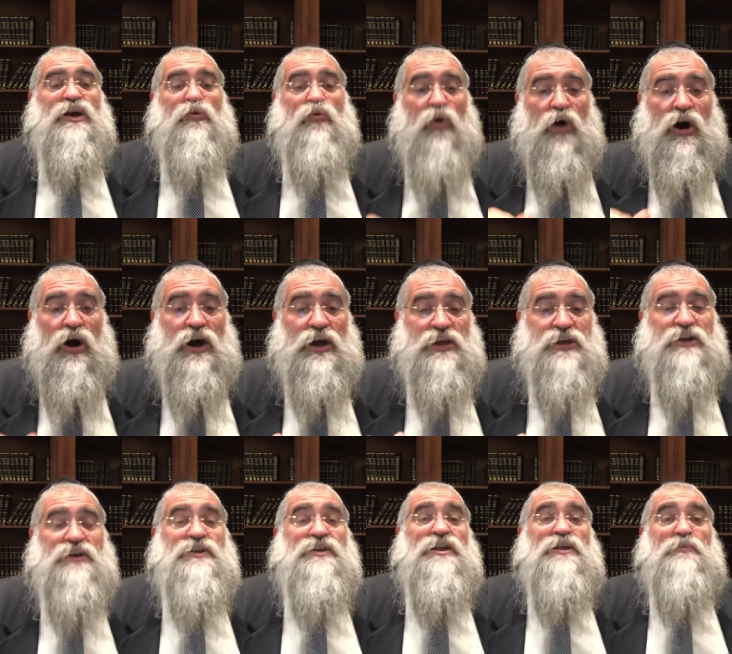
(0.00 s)

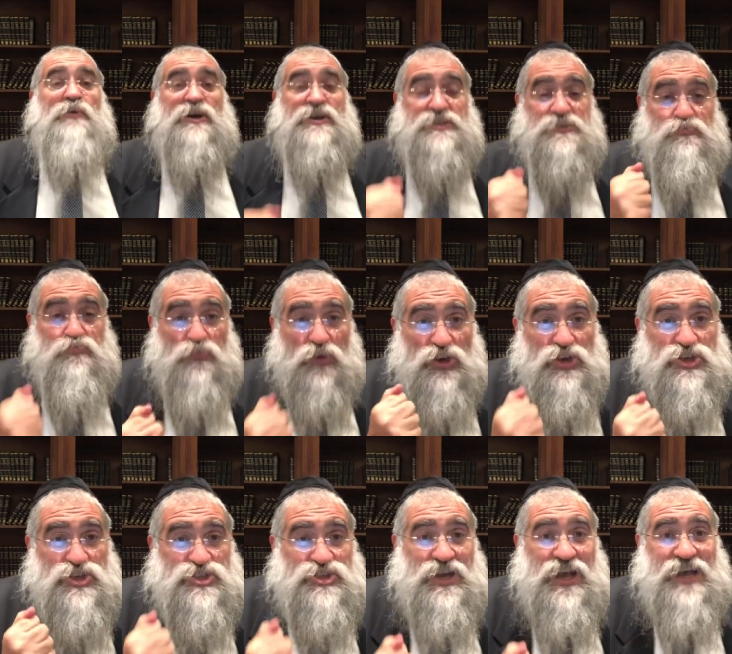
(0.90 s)
Why? Because
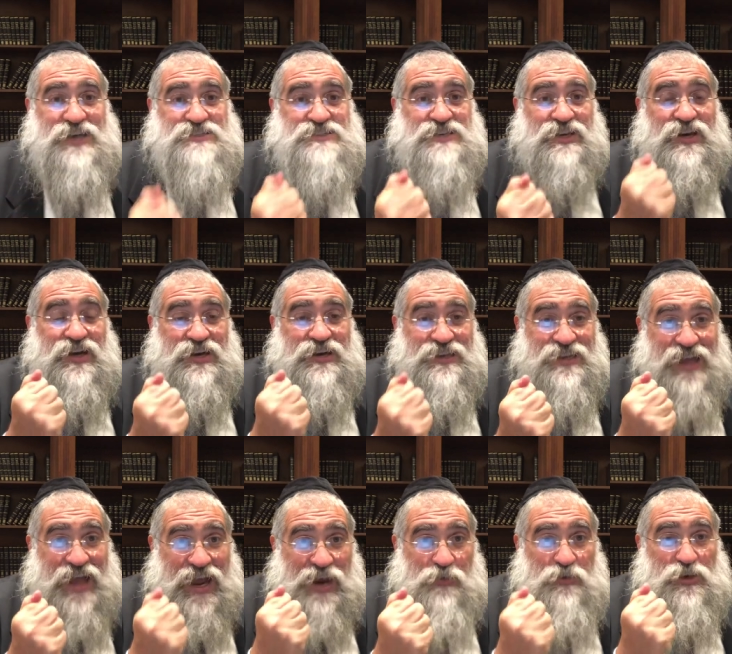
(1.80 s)
Moshe has the
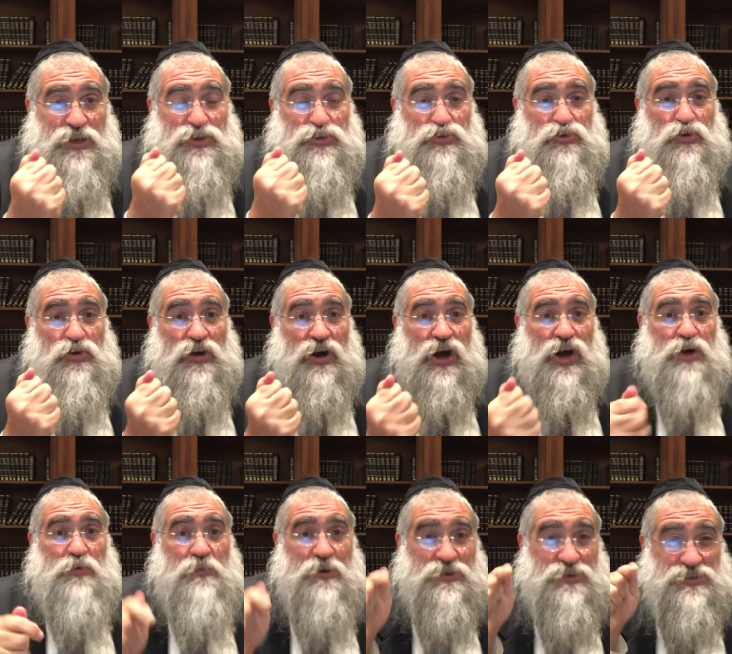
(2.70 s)
clarity through
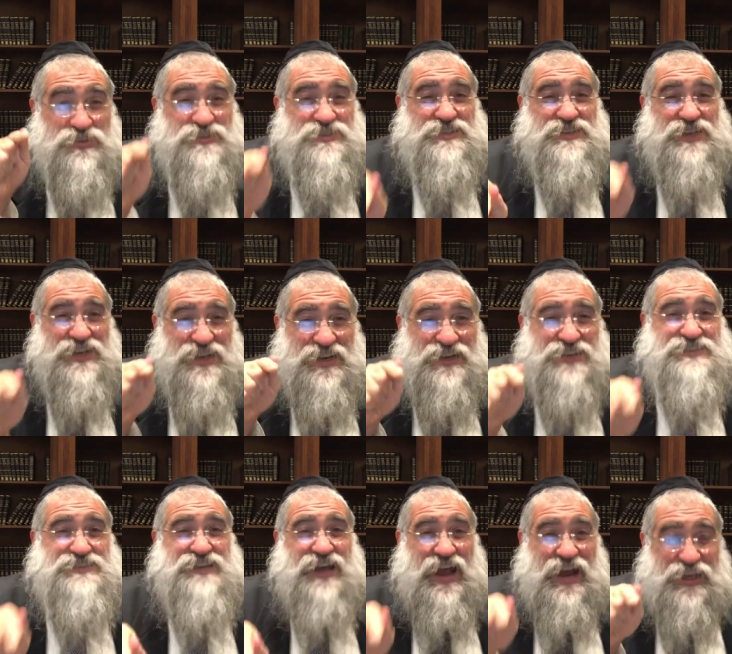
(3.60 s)
Chachma to see
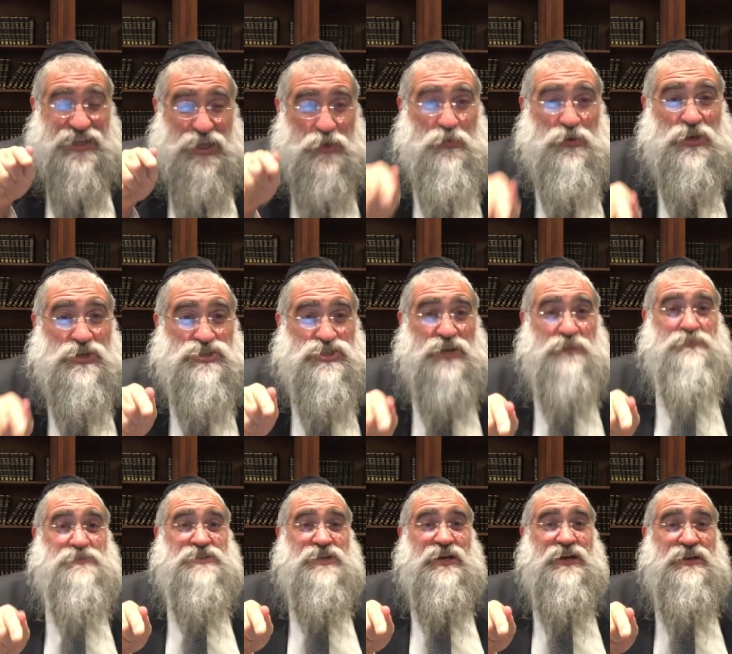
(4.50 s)
exactly what
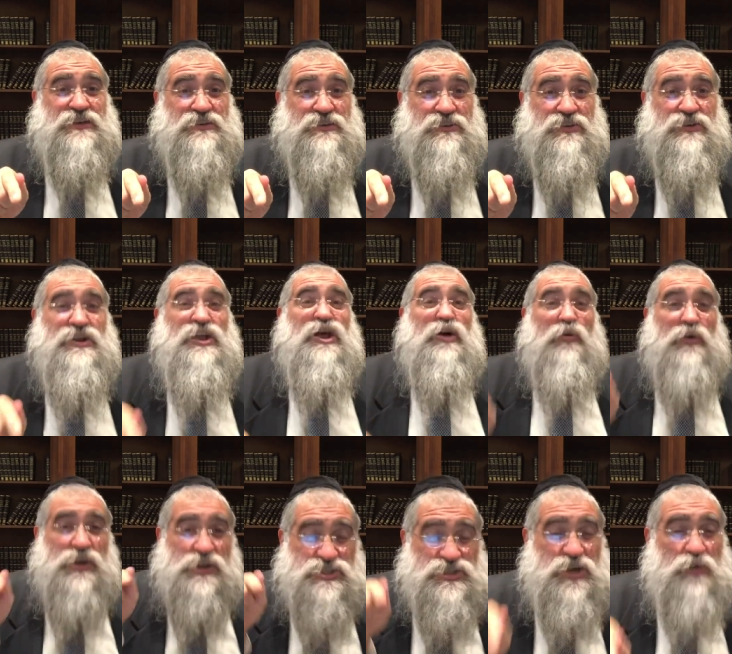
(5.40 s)
Hashem said,
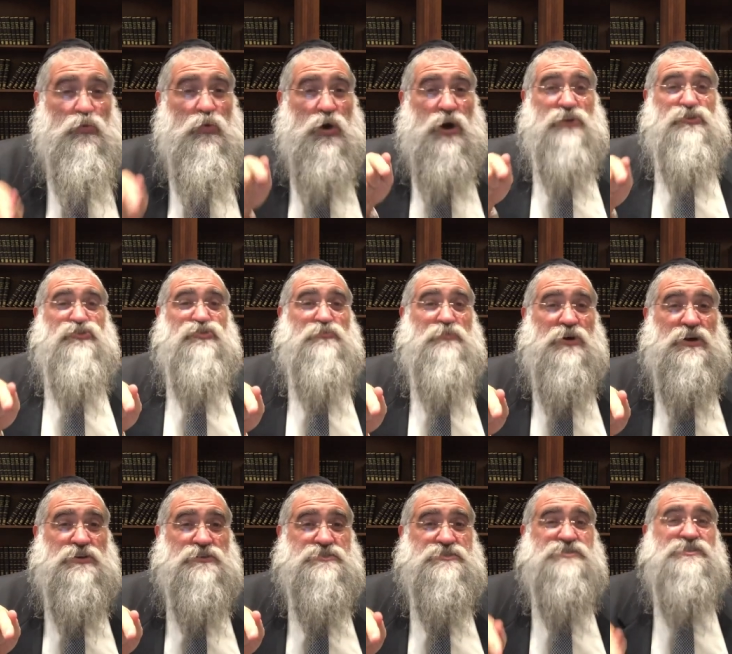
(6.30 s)
what Hashem wants from
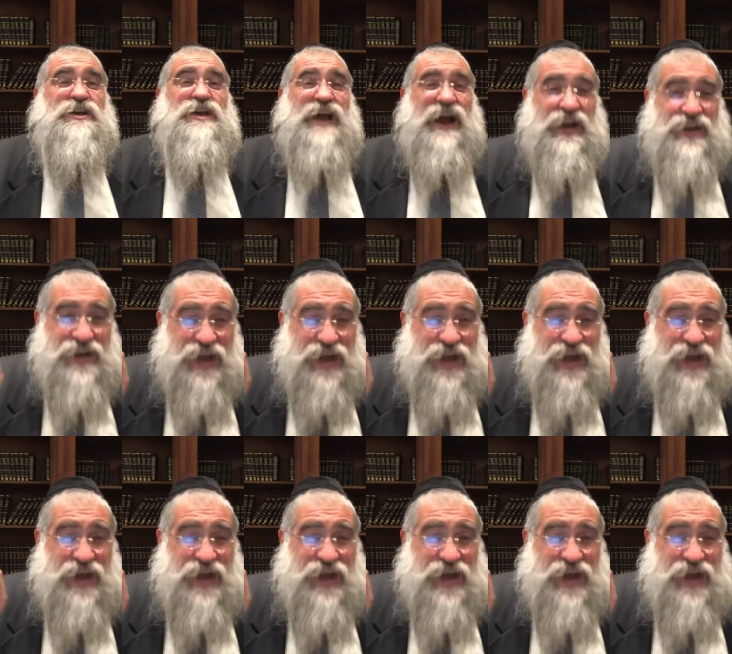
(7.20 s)
us, and